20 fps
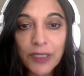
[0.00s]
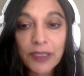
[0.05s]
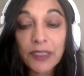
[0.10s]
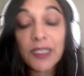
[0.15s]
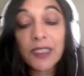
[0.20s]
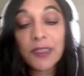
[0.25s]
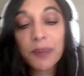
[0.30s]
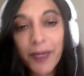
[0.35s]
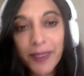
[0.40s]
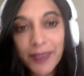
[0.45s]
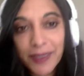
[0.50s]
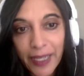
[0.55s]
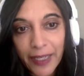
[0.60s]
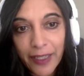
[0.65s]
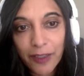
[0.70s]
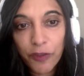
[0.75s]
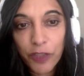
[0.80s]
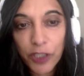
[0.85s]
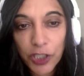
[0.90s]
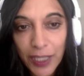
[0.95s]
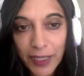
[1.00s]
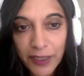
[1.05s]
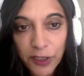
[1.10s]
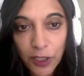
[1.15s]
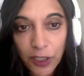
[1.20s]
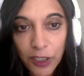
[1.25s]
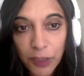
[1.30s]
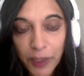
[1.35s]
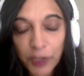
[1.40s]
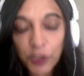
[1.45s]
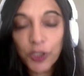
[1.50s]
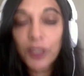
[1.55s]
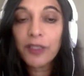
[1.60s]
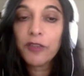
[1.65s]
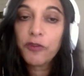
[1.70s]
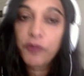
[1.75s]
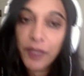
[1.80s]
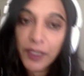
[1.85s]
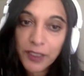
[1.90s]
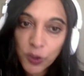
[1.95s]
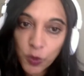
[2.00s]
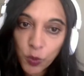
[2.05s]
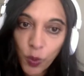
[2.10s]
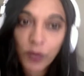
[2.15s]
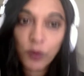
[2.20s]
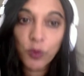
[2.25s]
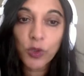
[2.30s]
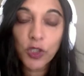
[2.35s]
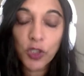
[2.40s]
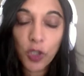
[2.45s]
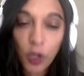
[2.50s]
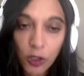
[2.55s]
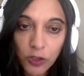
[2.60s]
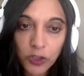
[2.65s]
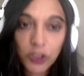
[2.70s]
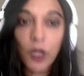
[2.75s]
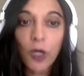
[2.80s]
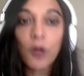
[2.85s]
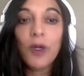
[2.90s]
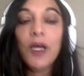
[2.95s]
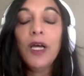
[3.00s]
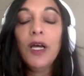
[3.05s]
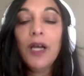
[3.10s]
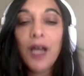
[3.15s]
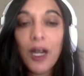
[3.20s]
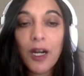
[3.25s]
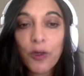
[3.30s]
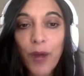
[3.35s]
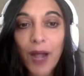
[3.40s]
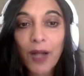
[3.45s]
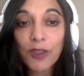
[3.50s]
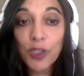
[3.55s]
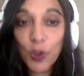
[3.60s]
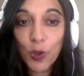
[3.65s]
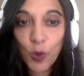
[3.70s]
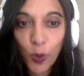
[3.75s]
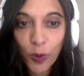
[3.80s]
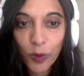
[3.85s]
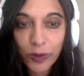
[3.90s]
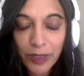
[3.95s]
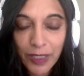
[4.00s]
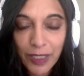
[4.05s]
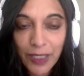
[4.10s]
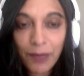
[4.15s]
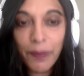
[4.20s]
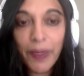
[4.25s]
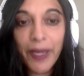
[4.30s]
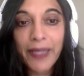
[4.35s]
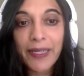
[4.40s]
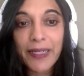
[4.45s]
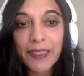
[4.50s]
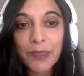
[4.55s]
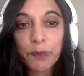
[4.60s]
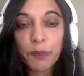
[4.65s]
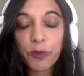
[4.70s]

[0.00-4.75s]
this is my second feature-length documentary, and the first one was also around a law theme, and it